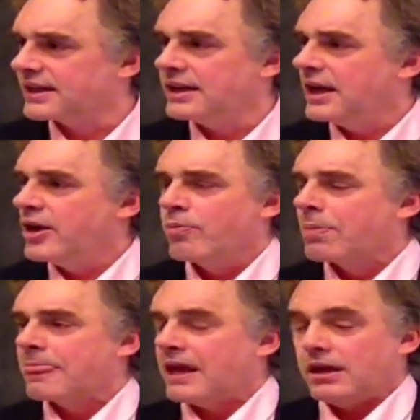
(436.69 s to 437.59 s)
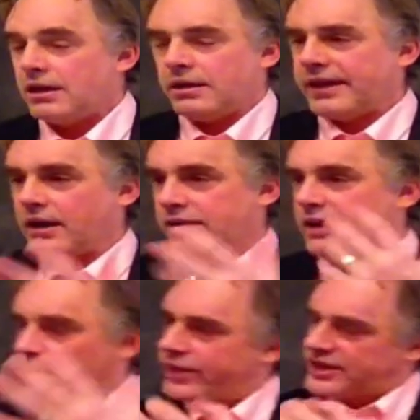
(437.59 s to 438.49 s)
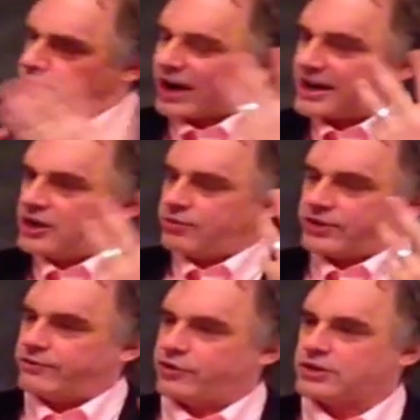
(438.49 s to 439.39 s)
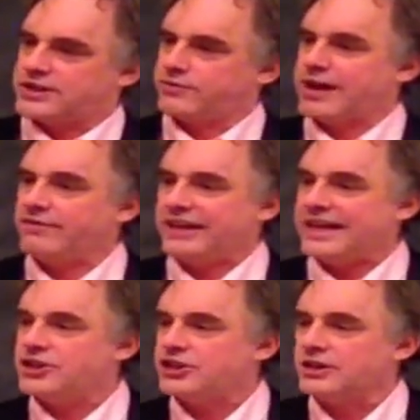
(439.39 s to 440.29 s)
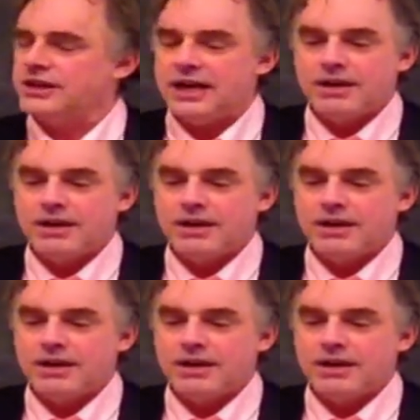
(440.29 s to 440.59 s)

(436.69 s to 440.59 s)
And They're, you know, they strike you with the force of revelation,